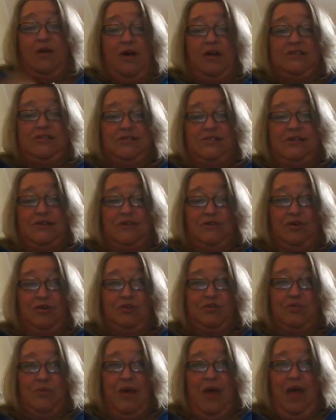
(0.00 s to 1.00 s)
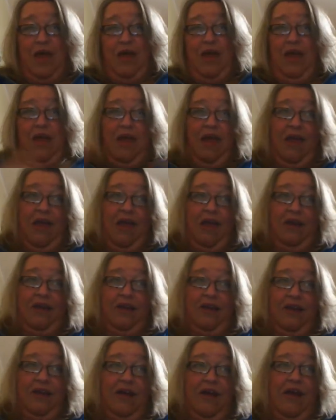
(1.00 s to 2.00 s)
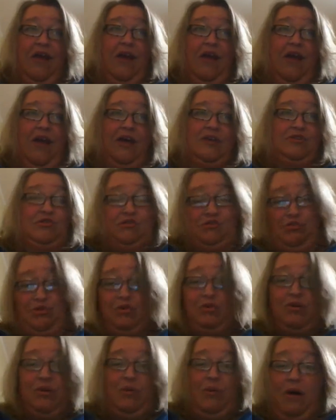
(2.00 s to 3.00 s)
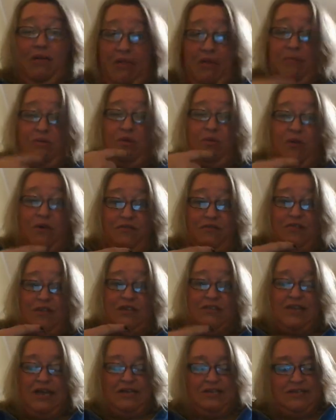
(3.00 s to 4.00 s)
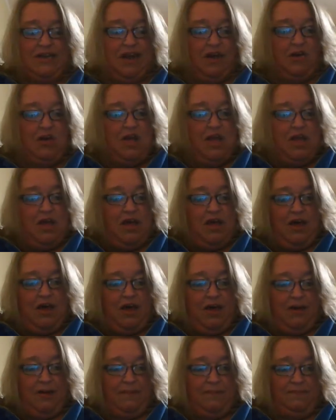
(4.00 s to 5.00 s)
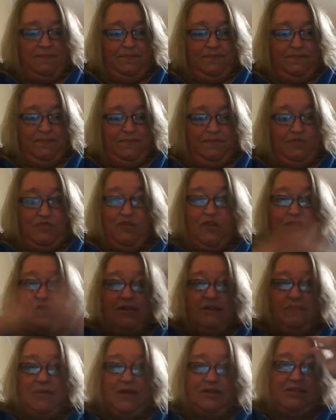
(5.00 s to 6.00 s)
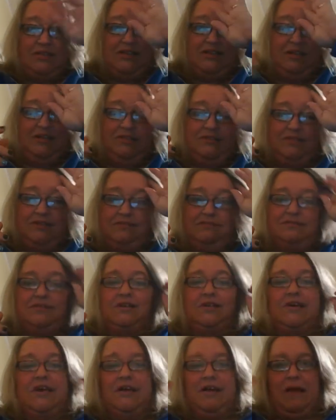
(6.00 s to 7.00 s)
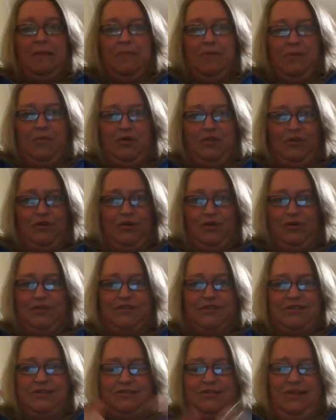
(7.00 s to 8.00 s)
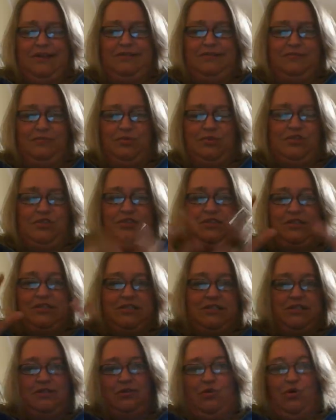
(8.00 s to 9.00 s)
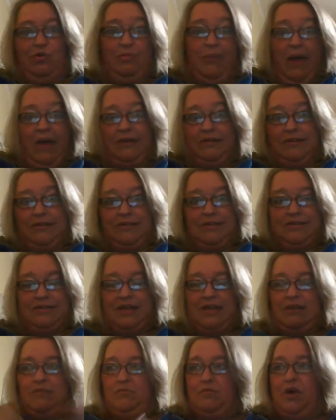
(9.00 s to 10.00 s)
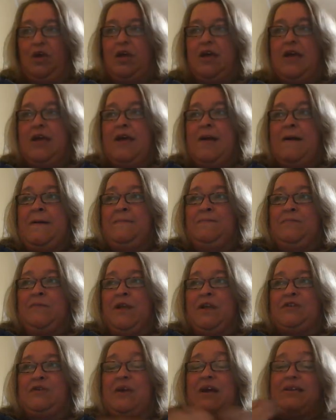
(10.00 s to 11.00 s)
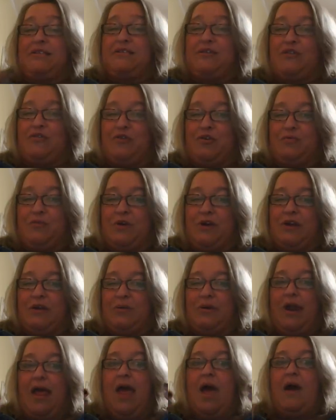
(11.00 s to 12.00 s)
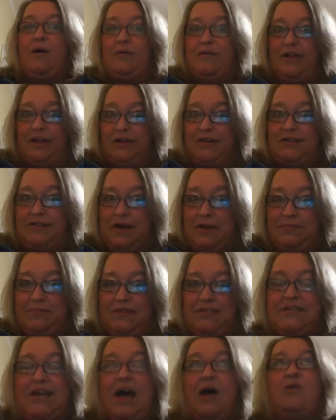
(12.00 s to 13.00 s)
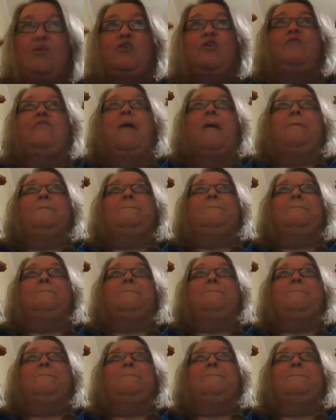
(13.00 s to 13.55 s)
wrong to send the girls away, and screw you all, I'm going to work for these guys now. Freely admits to kidnapping one of the girls, and which leads to the whole battle in the second book. So I got to the third book and I went, how are they going to top this? How could